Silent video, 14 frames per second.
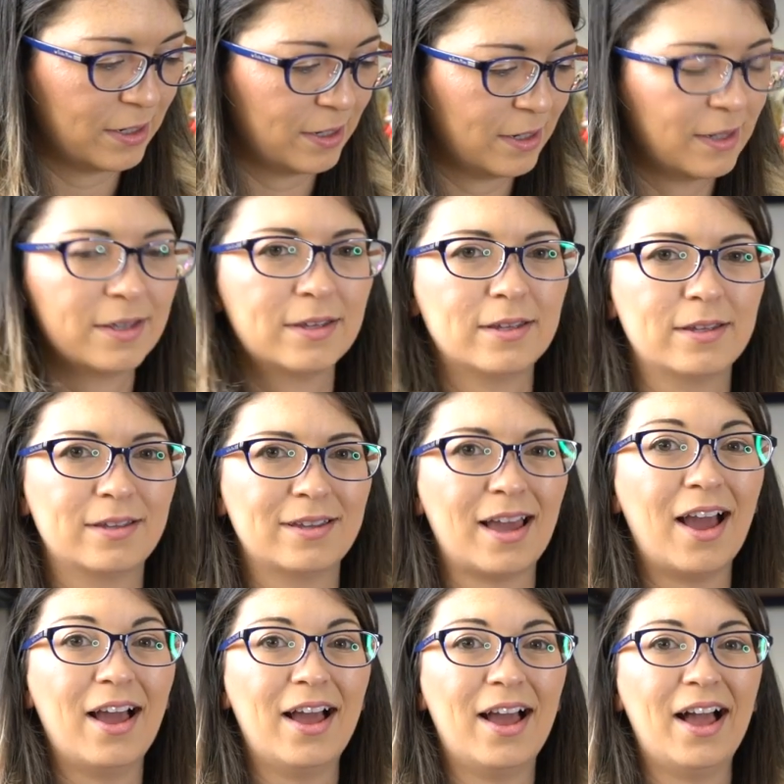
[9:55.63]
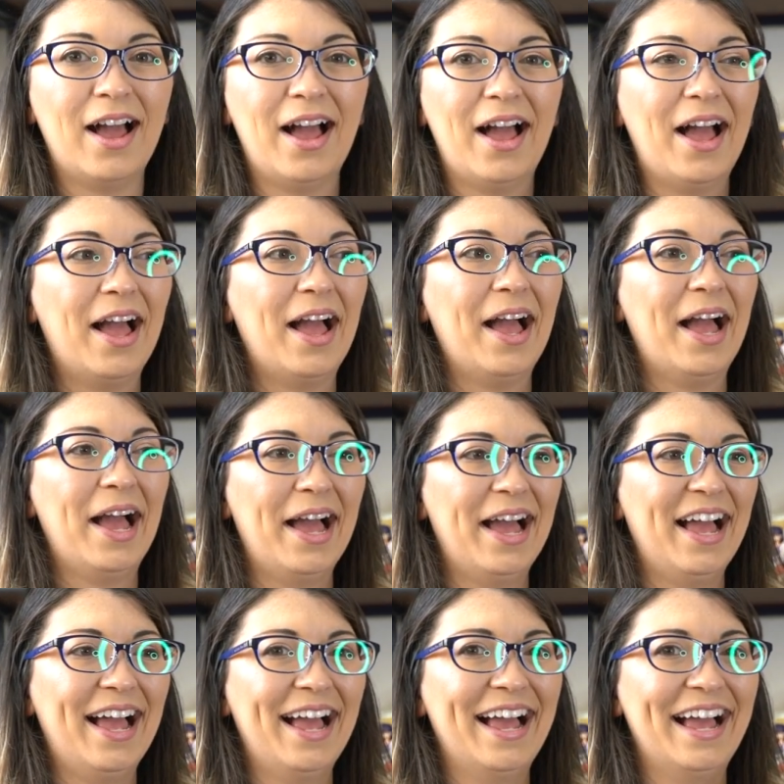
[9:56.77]

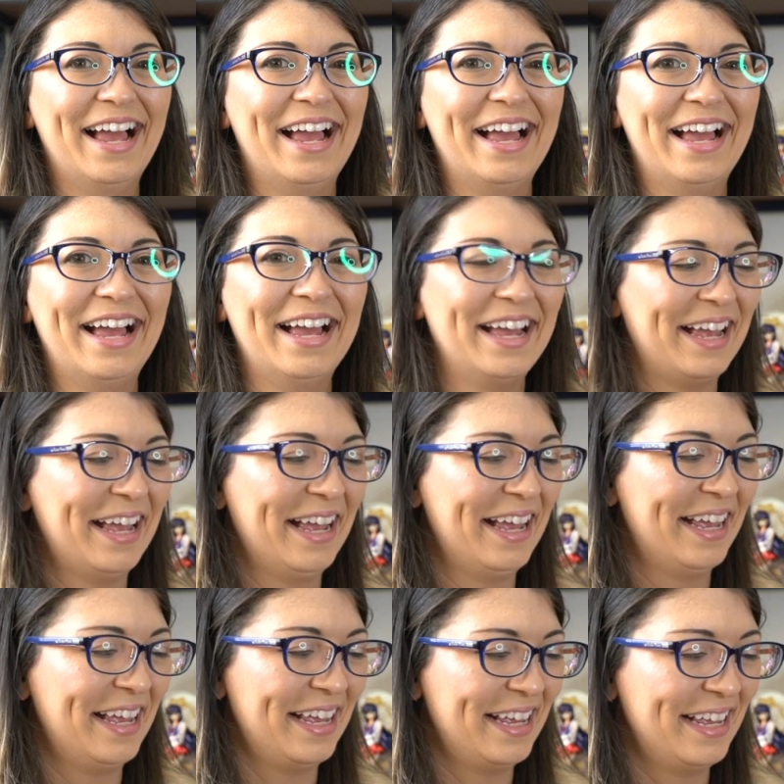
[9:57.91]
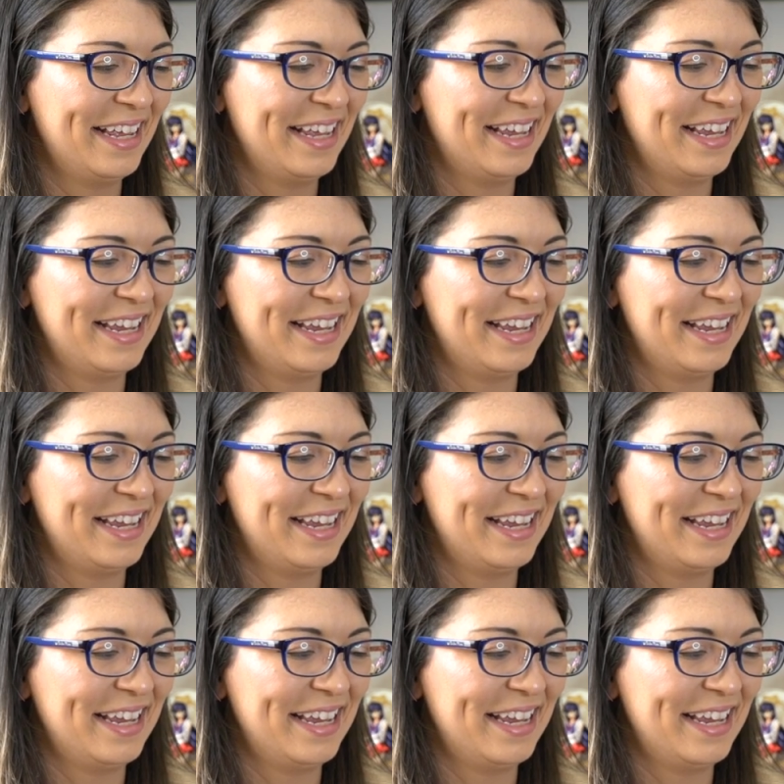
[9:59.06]
(silence)